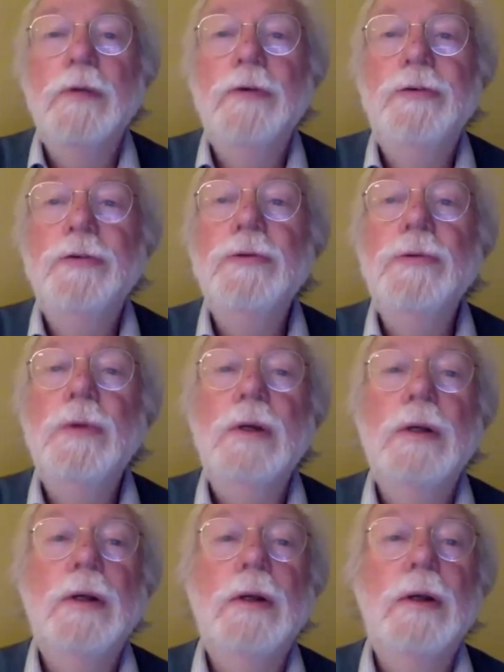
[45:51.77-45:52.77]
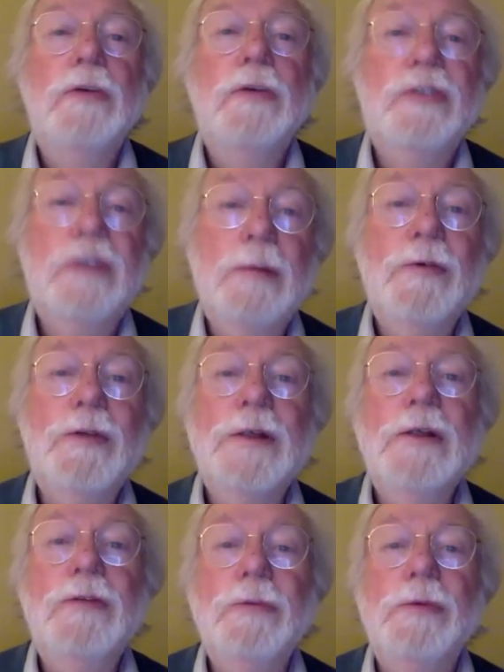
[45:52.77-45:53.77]
do some of
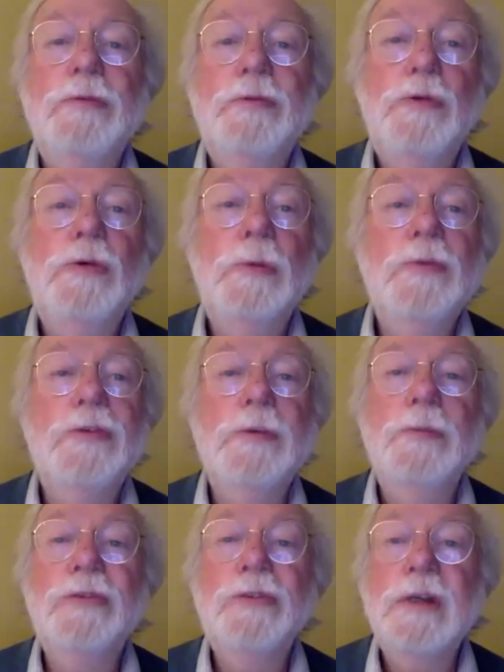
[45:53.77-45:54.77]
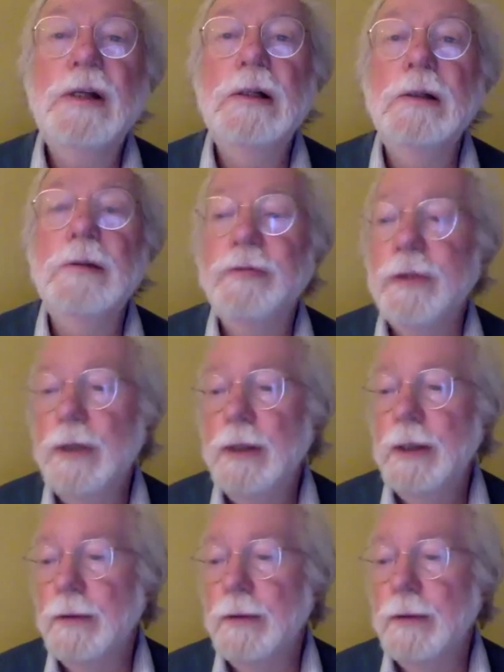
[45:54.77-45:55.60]
these reforms themselves